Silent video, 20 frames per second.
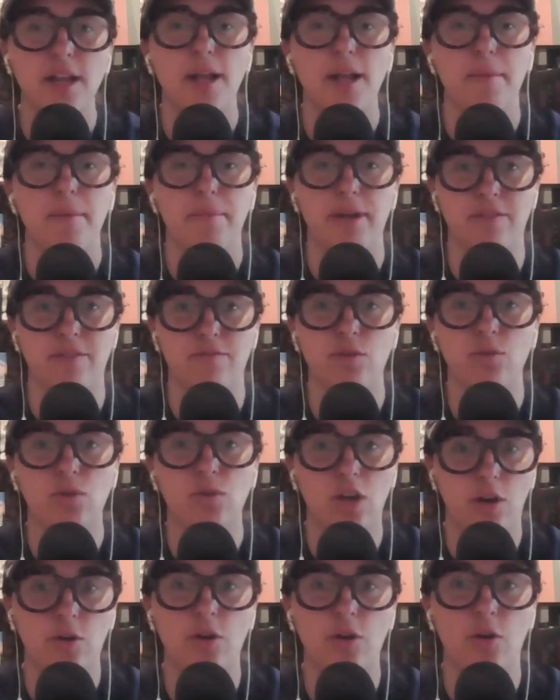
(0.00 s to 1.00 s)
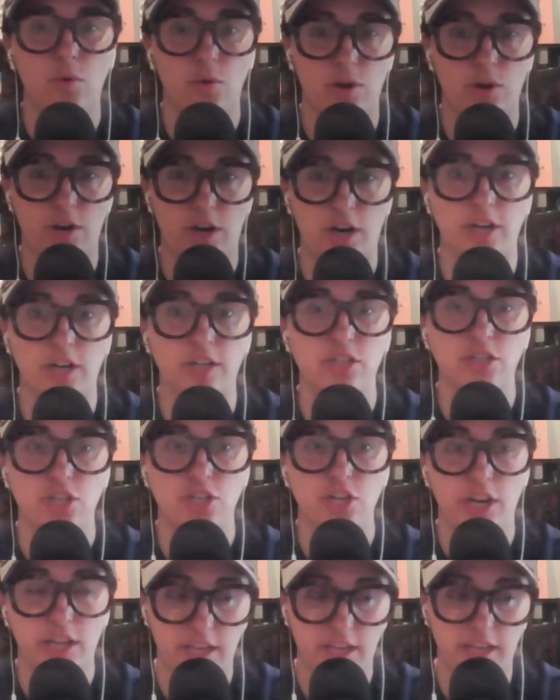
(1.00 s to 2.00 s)
But if you go to order
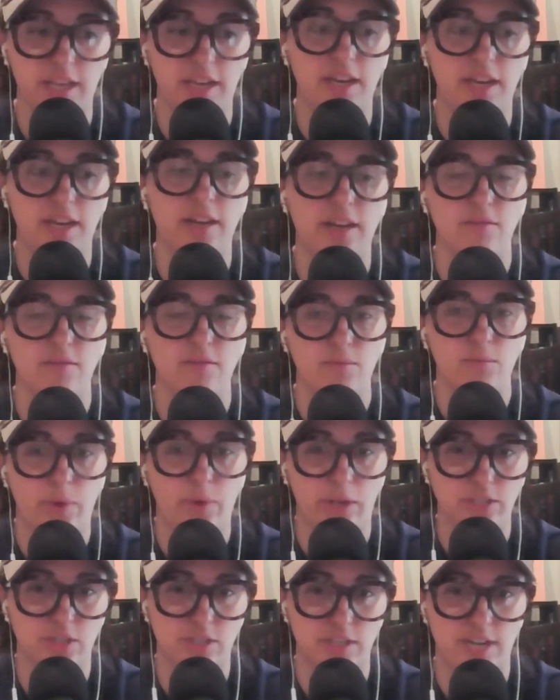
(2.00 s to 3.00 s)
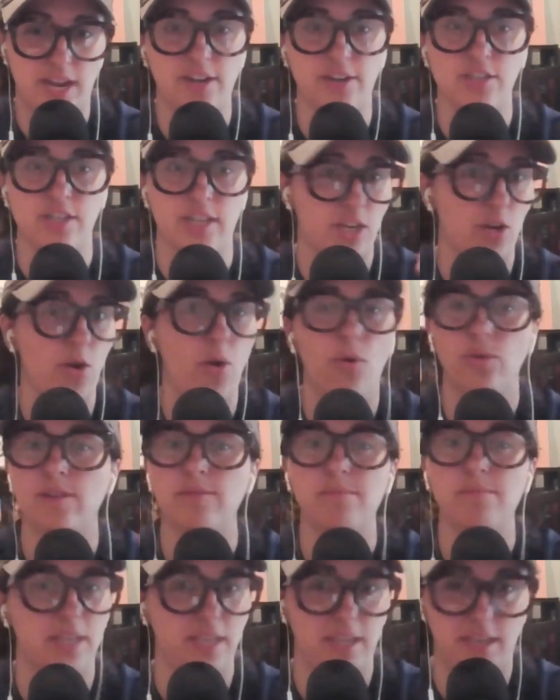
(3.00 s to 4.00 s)
chicken wings or tenders, it can only
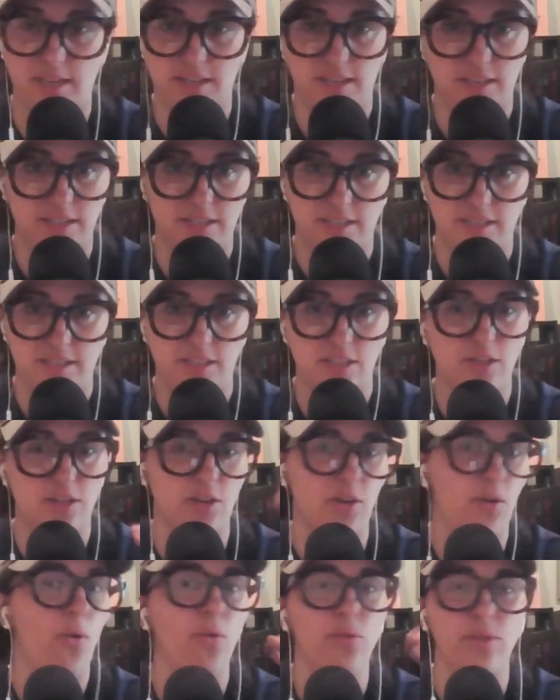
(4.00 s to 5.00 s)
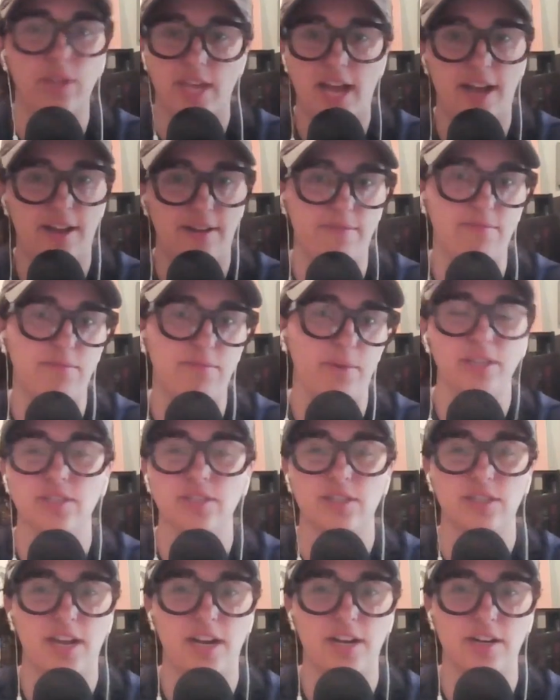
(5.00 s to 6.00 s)
be. You can only have wings
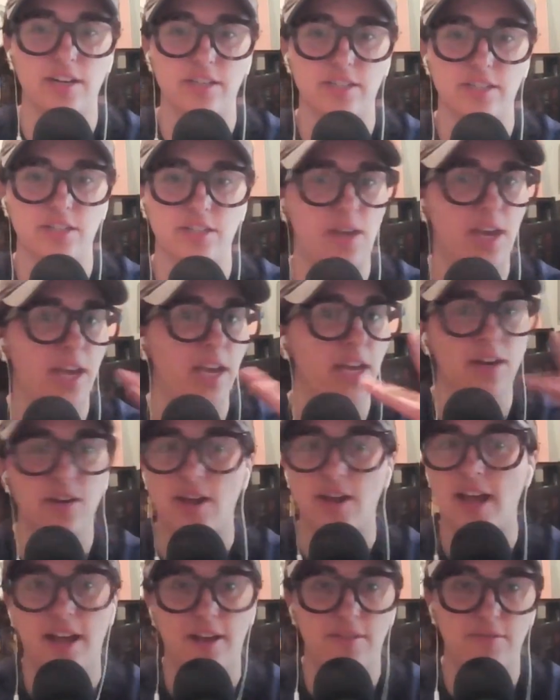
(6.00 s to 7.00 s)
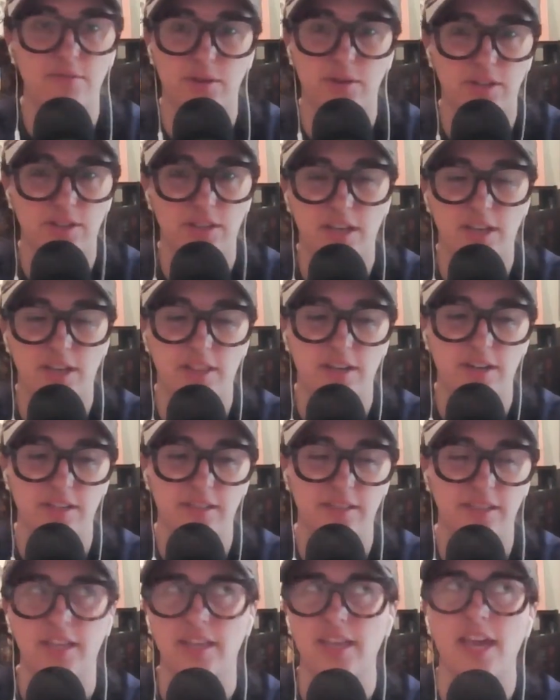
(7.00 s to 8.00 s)
or tenders. You can't have one or the other.
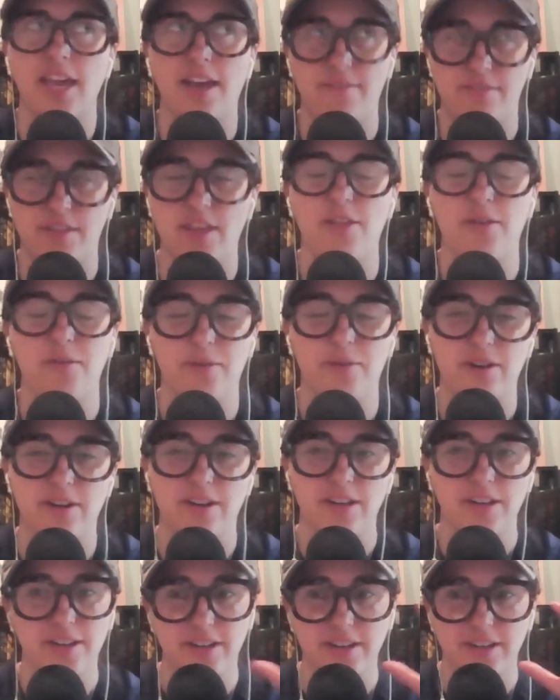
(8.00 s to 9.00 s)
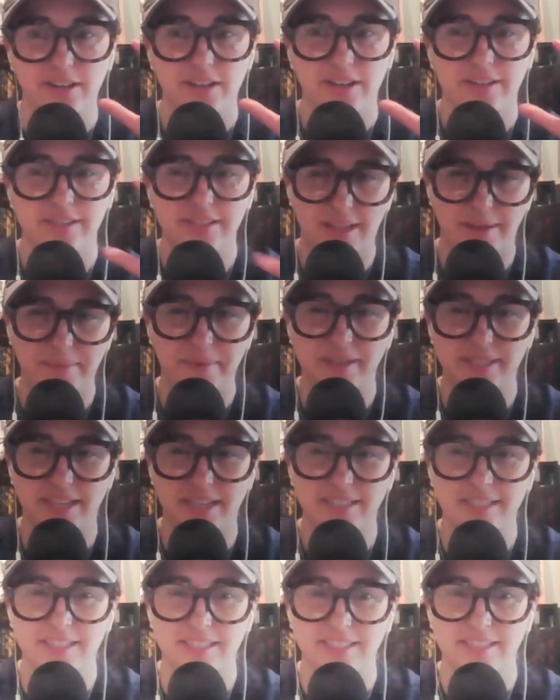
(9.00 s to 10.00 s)
Like, can't have the other one. Does that make
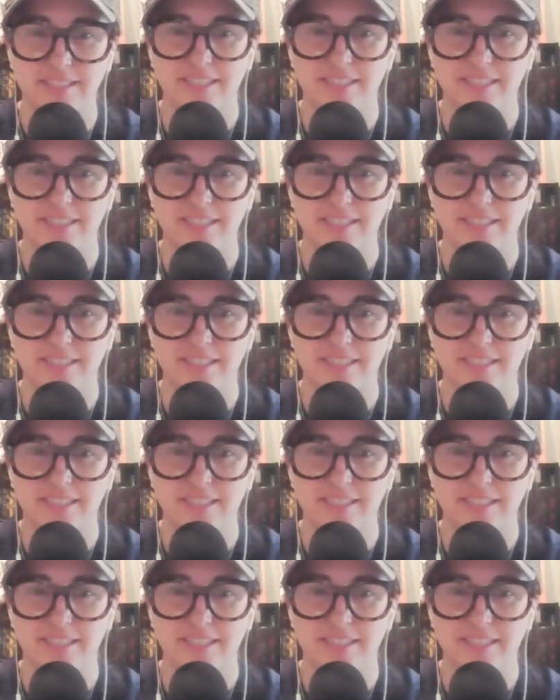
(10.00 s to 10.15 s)
sense?